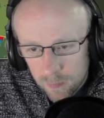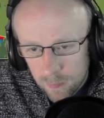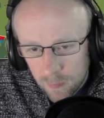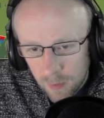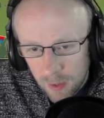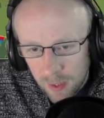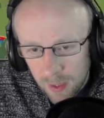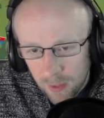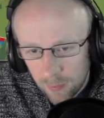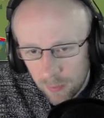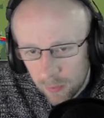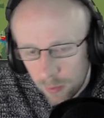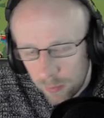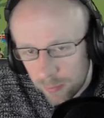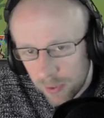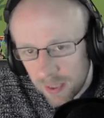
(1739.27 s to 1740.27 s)
Okay, we want
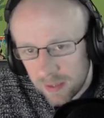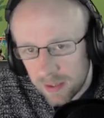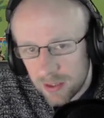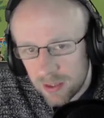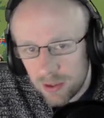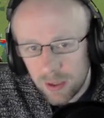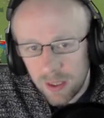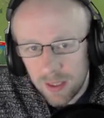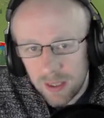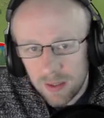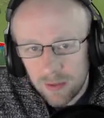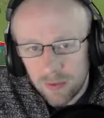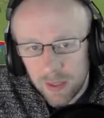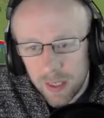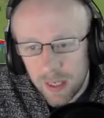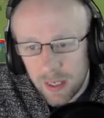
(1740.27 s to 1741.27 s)
to break this unit at the
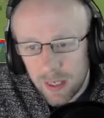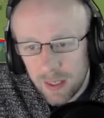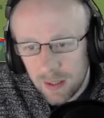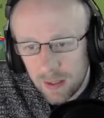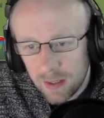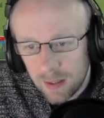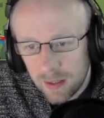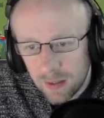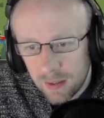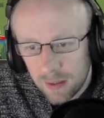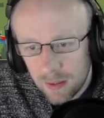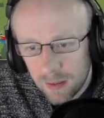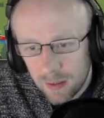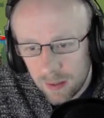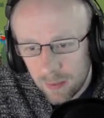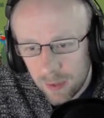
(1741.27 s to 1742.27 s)
rear.
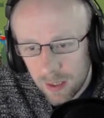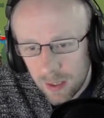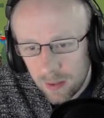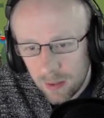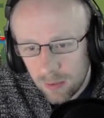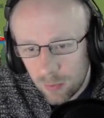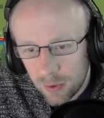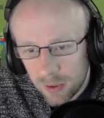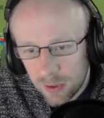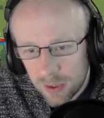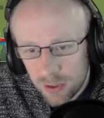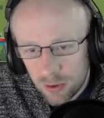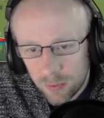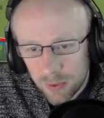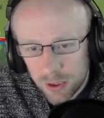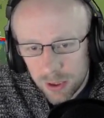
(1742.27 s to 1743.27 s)
There we go. Come on,
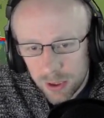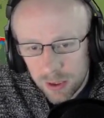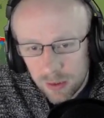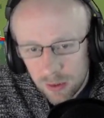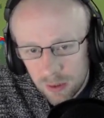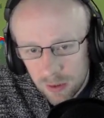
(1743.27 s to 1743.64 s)
disruption.